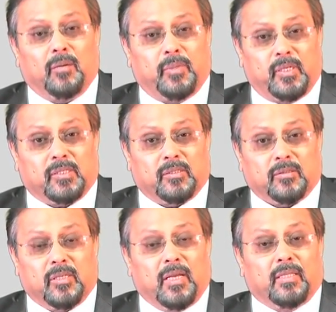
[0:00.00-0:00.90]

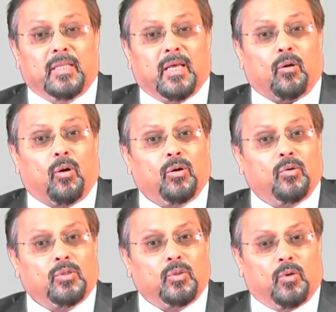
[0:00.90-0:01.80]
persons. They are all
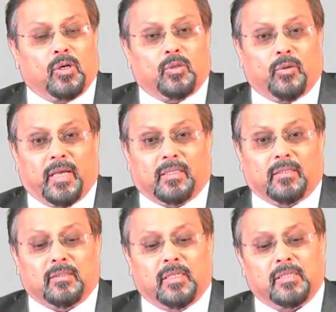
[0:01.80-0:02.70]
going to work
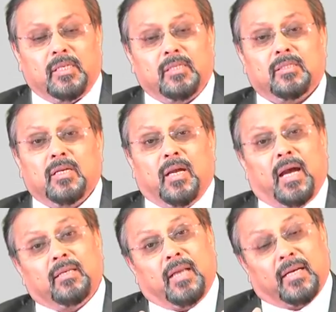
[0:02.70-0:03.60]
together. This is,
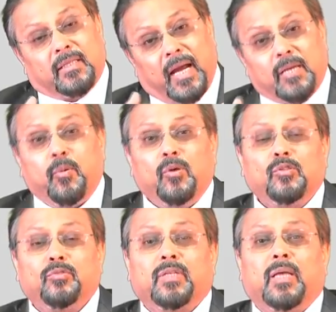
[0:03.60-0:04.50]
and at that point
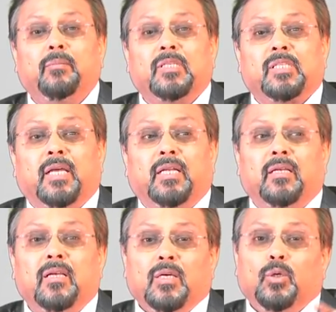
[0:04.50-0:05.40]
of time
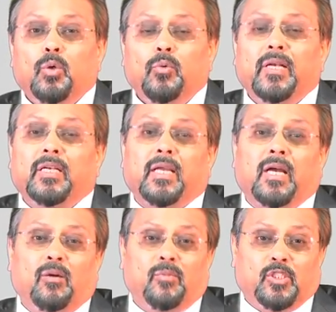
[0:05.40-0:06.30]
deciding who will take
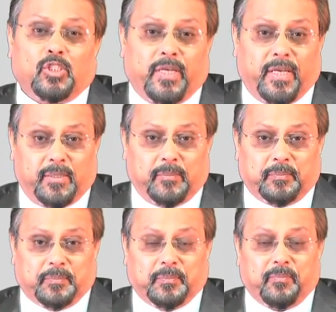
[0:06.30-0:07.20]
how much share
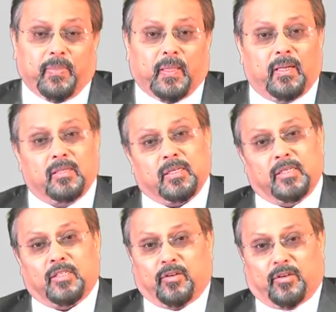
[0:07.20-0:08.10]
is
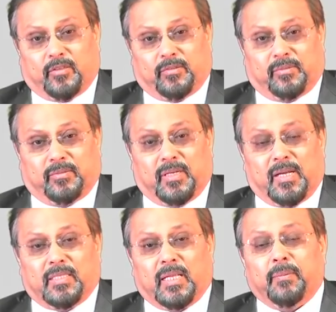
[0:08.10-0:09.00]
integrative.
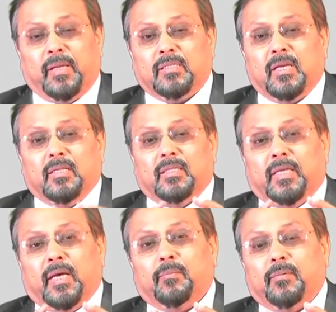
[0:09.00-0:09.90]
That means
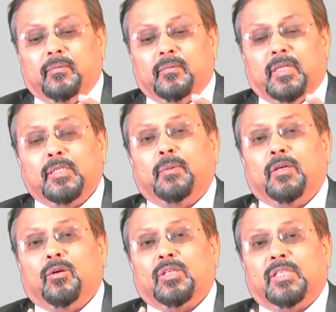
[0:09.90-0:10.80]
this
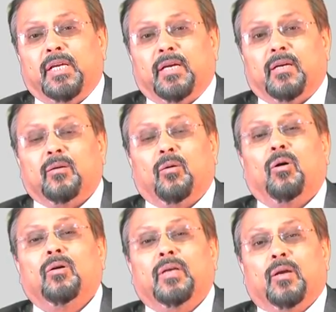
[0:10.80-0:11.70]
particular share
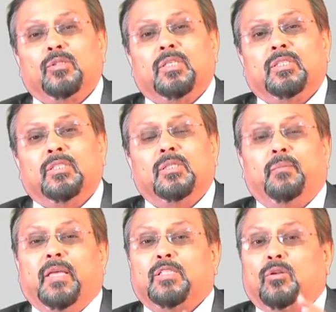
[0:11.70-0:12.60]
or negotiation is
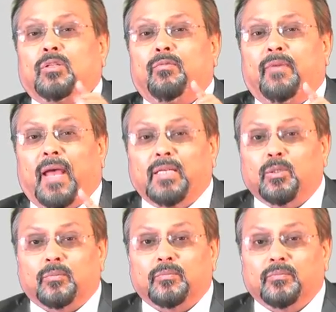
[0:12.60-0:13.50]
based on the value